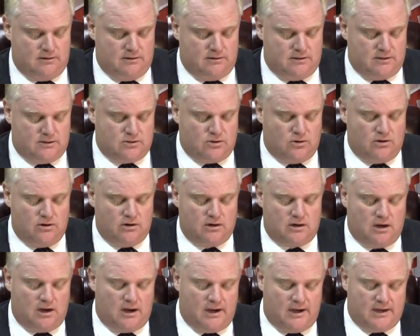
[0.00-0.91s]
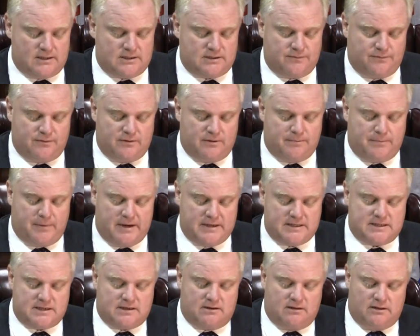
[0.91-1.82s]
The total cost for the
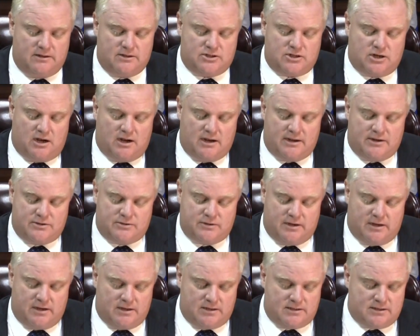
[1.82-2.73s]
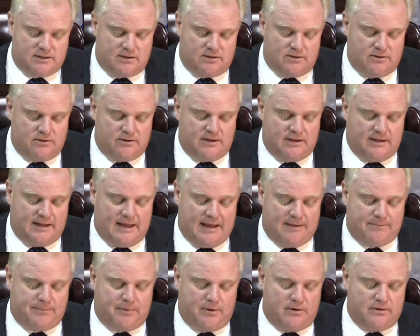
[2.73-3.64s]
bicycle and jogging trails, including
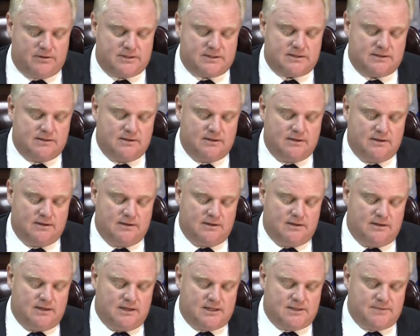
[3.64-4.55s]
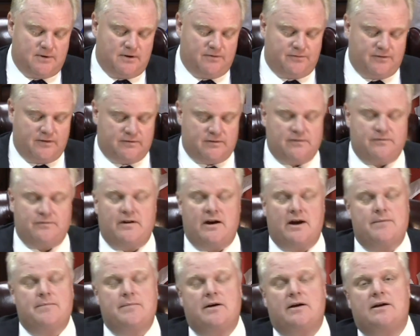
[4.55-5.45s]
lampposts, is about
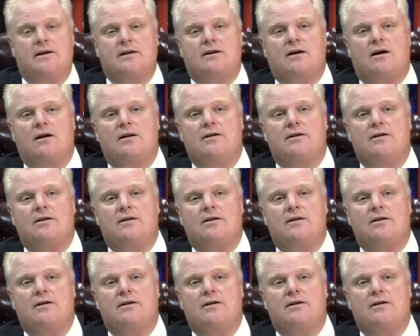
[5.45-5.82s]
$55 million.